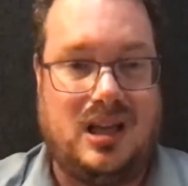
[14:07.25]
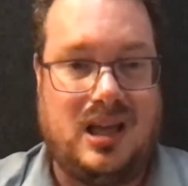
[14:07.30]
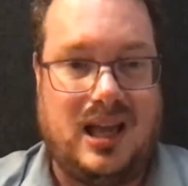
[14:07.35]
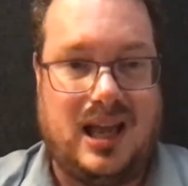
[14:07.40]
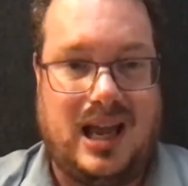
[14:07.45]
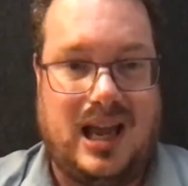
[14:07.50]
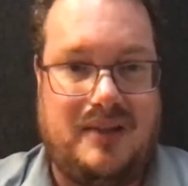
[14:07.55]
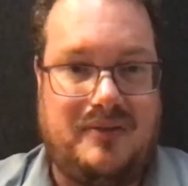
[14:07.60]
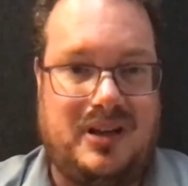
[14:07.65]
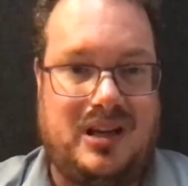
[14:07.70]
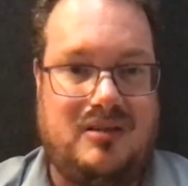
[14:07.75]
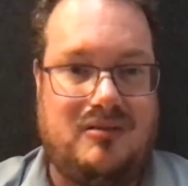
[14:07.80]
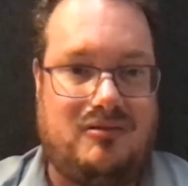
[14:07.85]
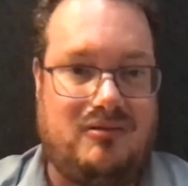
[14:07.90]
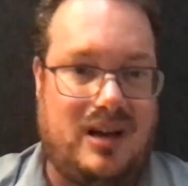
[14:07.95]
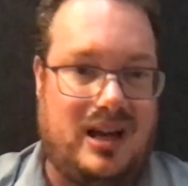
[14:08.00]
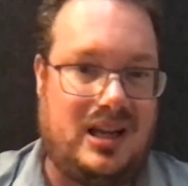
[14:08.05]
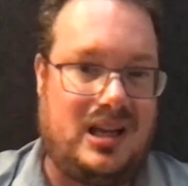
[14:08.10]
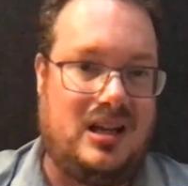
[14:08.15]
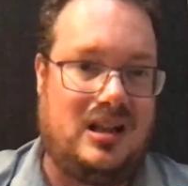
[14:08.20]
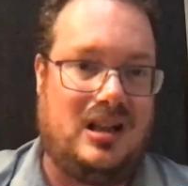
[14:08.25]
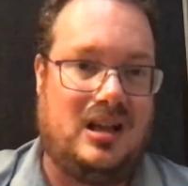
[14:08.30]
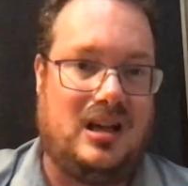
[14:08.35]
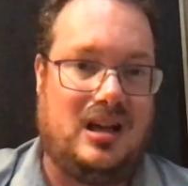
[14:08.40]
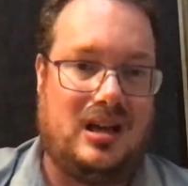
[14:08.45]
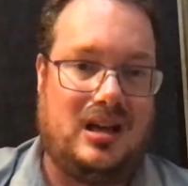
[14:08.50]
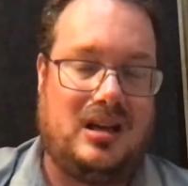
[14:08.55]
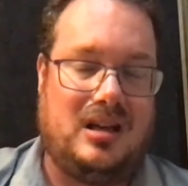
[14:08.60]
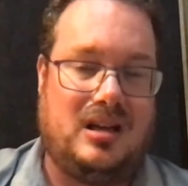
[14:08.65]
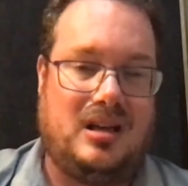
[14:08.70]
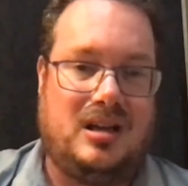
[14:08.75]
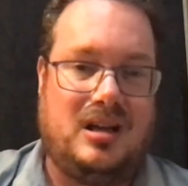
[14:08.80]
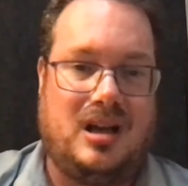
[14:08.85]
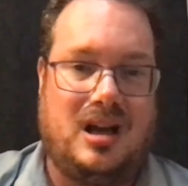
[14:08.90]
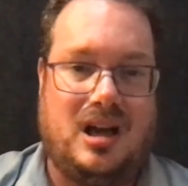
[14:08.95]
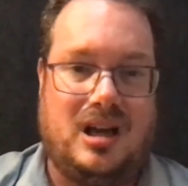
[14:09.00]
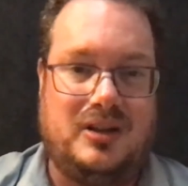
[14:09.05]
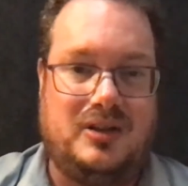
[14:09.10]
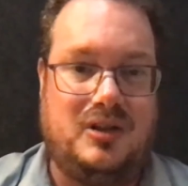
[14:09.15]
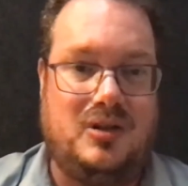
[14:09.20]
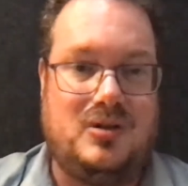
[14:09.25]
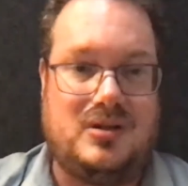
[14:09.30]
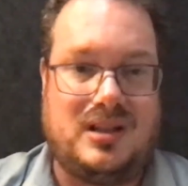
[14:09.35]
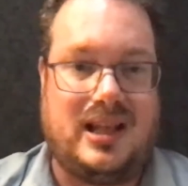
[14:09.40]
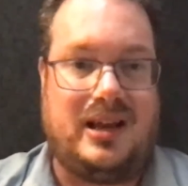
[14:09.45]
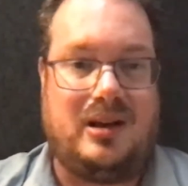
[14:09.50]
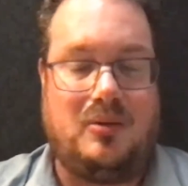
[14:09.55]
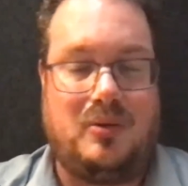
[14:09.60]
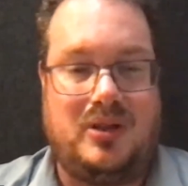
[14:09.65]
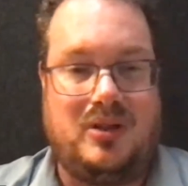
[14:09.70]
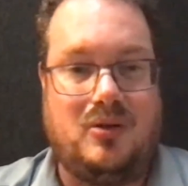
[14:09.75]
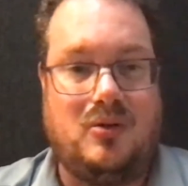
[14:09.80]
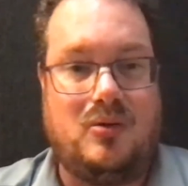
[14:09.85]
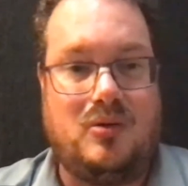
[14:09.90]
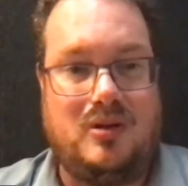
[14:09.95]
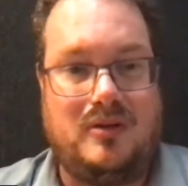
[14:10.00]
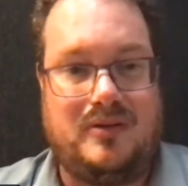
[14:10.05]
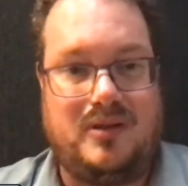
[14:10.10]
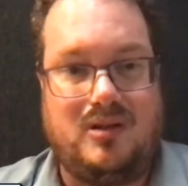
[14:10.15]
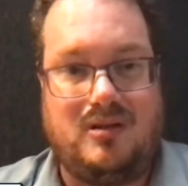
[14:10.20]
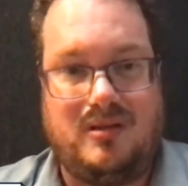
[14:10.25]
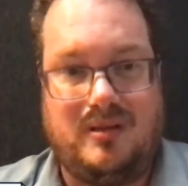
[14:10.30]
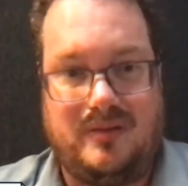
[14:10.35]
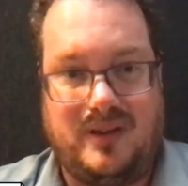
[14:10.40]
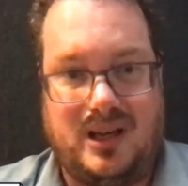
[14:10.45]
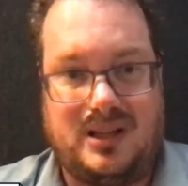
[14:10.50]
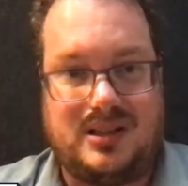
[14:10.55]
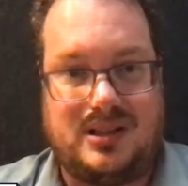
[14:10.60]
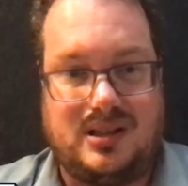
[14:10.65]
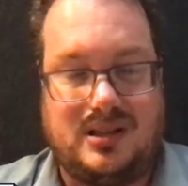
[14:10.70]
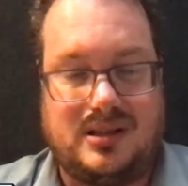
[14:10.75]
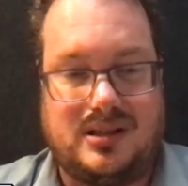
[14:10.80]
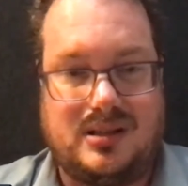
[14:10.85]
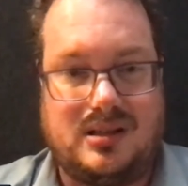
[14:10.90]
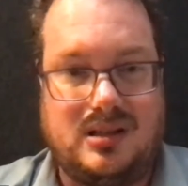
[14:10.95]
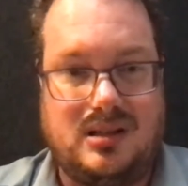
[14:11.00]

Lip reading: having a regular newsletter with all of your investors,